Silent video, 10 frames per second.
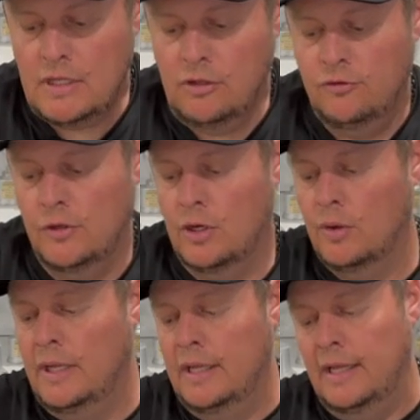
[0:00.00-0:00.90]

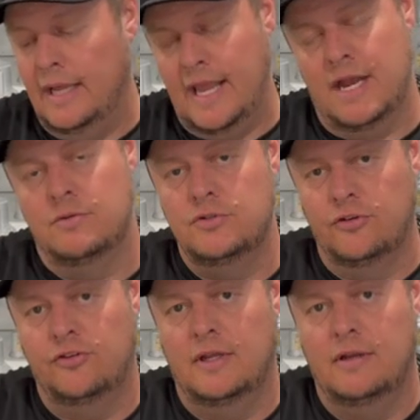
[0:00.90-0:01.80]
So again,
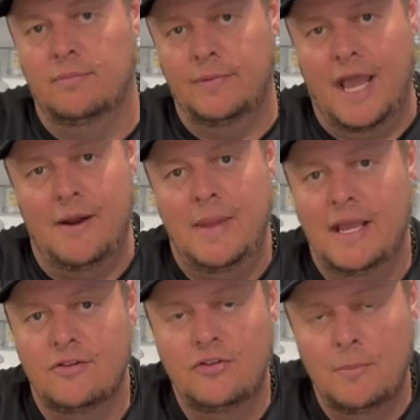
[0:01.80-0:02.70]
just to kind of make
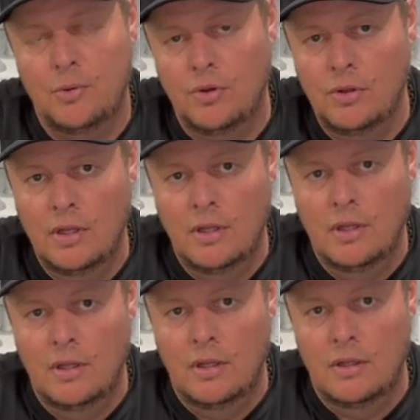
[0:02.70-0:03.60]
it simple,
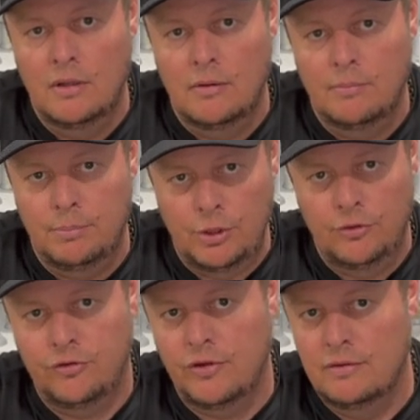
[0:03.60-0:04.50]

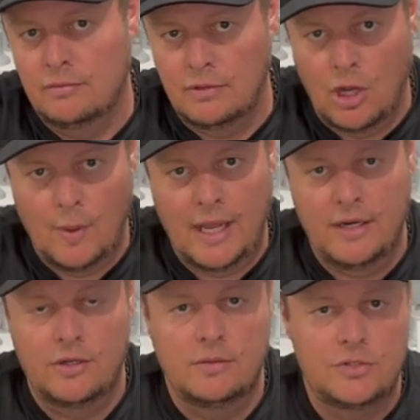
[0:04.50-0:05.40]
boost, low
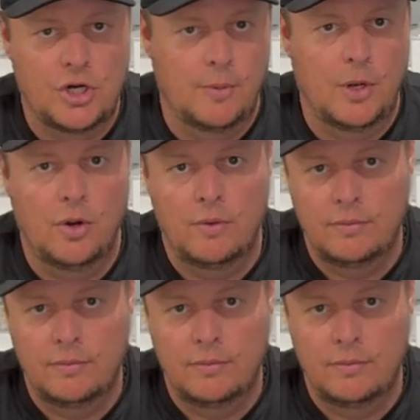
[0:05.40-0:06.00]
end, turbo,